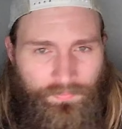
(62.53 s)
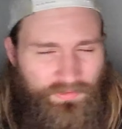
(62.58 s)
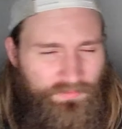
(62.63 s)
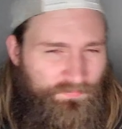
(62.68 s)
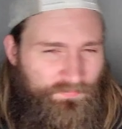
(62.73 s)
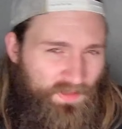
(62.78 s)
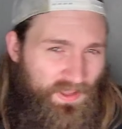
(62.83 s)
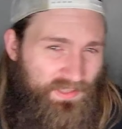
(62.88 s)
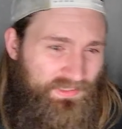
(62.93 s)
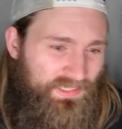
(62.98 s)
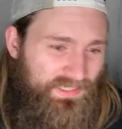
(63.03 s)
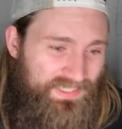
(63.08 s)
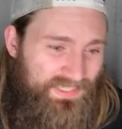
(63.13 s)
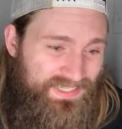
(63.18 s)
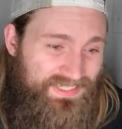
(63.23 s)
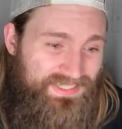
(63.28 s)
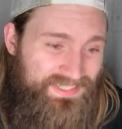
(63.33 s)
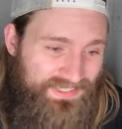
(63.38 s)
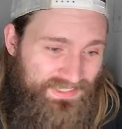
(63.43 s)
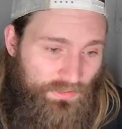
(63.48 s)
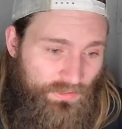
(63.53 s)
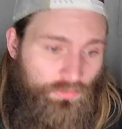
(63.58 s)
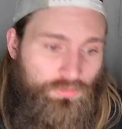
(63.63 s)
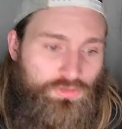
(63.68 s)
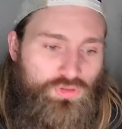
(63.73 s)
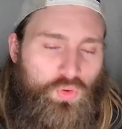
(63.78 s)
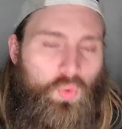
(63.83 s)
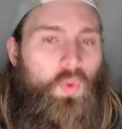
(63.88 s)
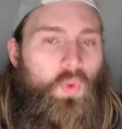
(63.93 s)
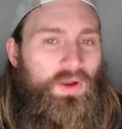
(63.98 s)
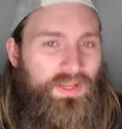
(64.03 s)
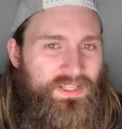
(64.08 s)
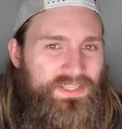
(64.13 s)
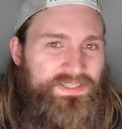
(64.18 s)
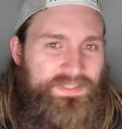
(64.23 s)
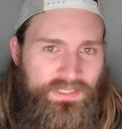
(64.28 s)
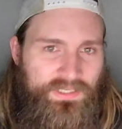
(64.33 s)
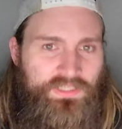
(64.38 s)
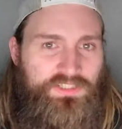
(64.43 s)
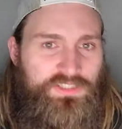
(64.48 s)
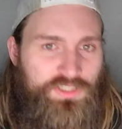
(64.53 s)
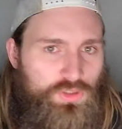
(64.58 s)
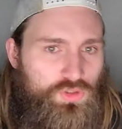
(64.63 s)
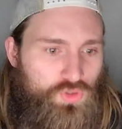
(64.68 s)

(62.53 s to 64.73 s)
the fact that he's still 26 years